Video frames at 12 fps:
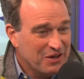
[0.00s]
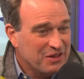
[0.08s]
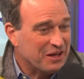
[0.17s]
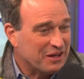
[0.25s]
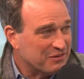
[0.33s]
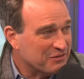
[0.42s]

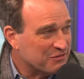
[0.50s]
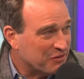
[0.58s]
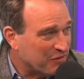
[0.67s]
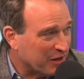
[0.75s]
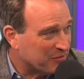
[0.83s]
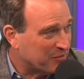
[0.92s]
that
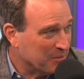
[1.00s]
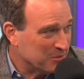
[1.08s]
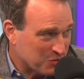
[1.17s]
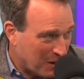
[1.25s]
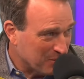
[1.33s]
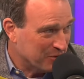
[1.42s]
Vivek
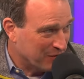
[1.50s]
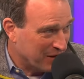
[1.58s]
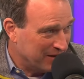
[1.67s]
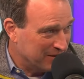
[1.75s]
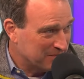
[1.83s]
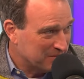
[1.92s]
Ramaswamy
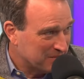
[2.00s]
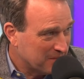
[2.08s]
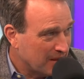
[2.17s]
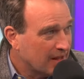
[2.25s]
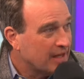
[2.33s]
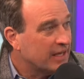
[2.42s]
ran.
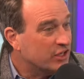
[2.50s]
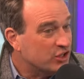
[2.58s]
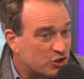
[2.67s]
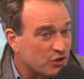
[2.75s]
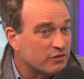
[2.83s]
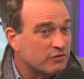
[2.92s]
He
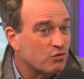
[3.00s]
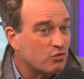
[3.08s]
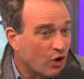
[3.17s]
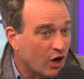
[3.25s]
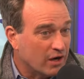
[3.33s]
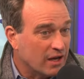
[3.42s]
should have
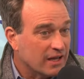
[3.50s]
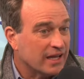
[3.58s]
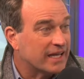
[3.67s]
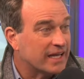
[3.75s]
run like he